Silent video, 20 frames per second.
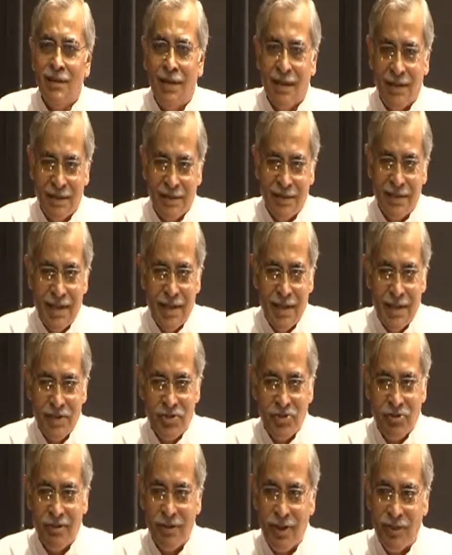I thank
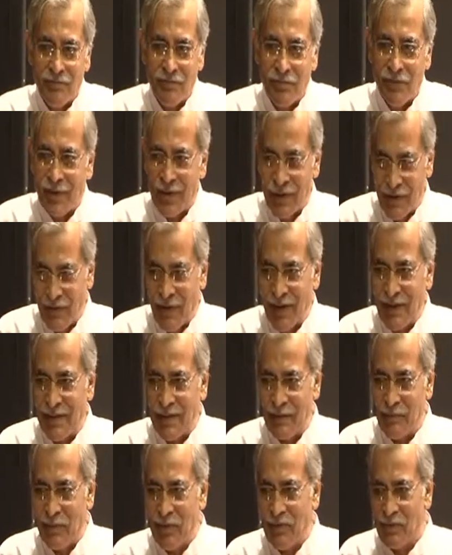Sreeram for
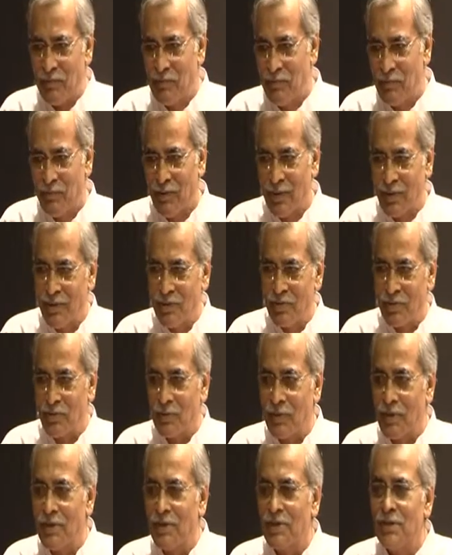inviting me for this
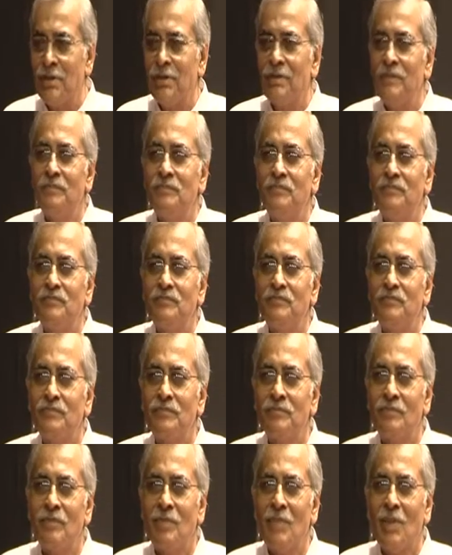occasion,
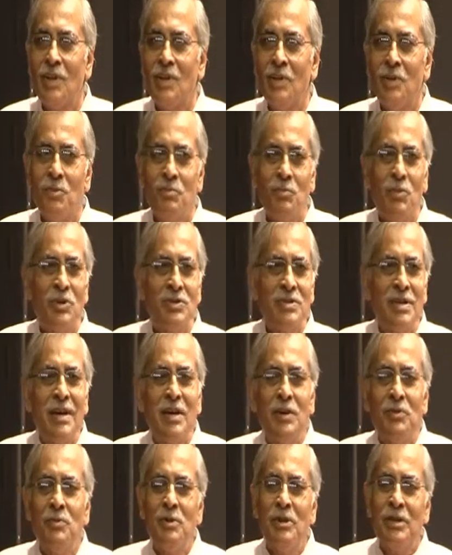because I
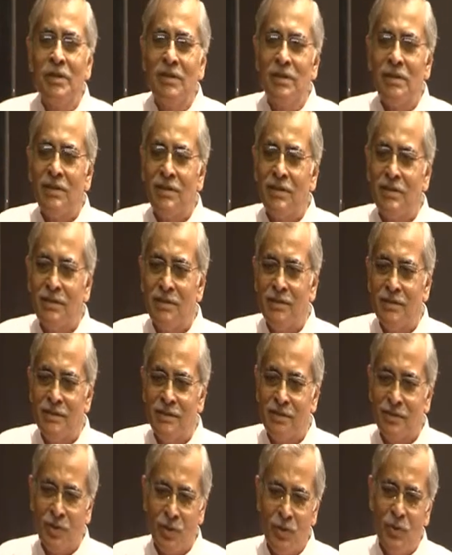have been
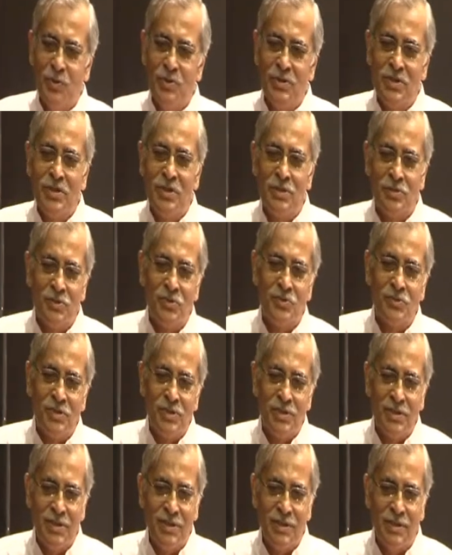closely
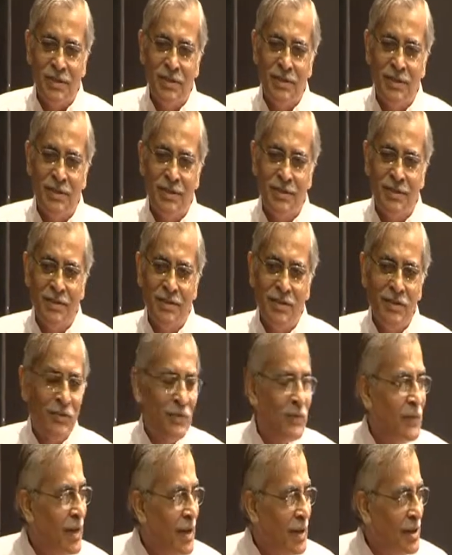associated
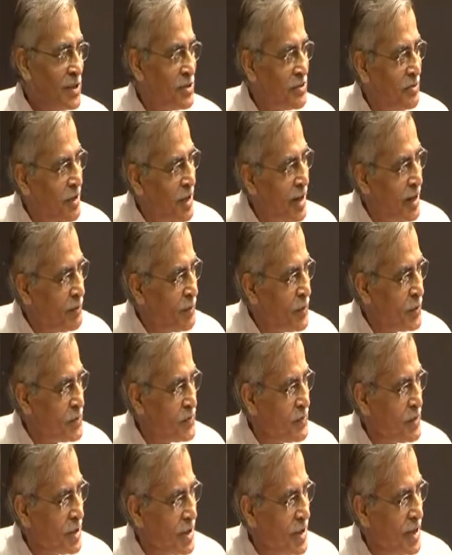while Sreeram
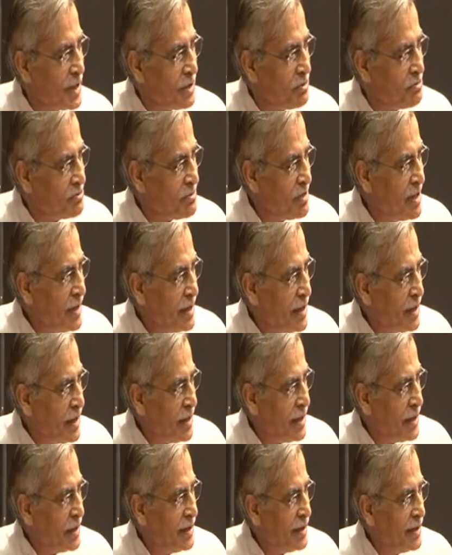was working in Sri
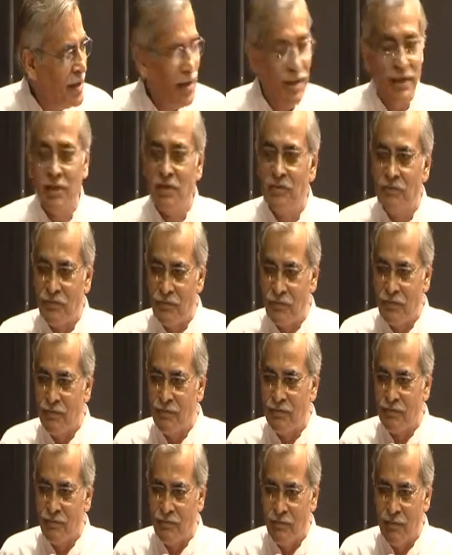Lanka and
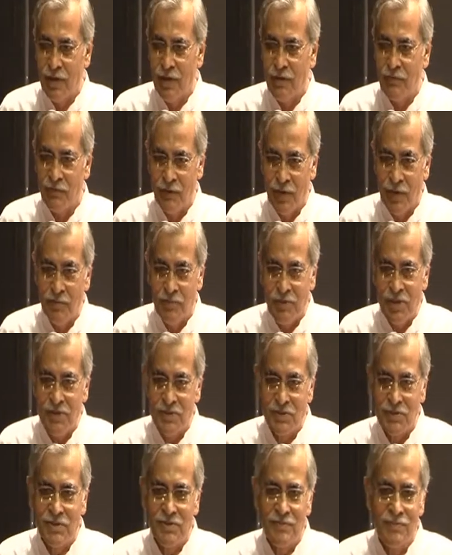in
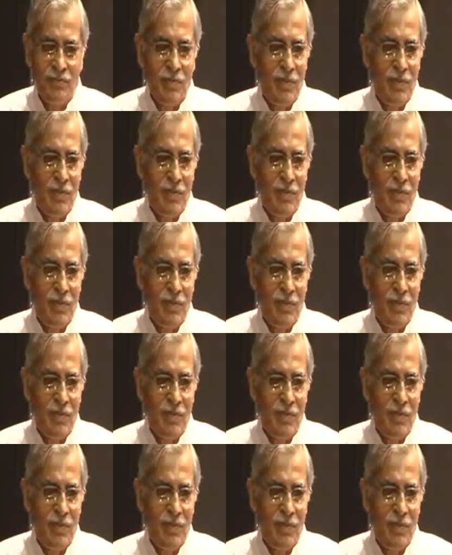Philippines.